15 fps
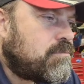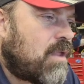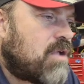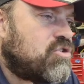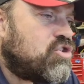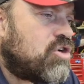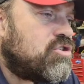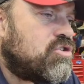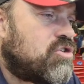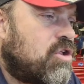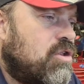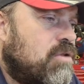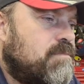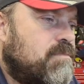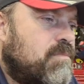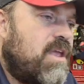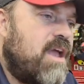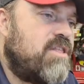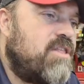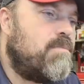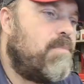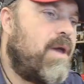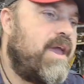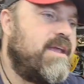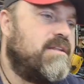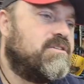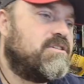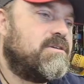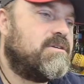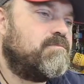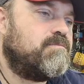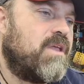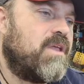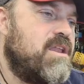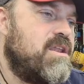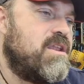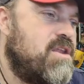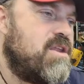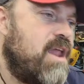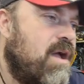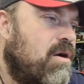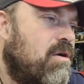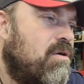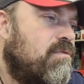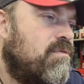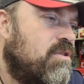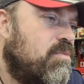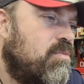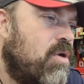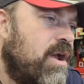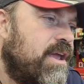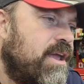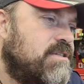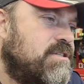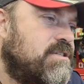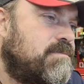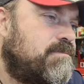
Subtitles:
John as well, get the paint in now for the brackets.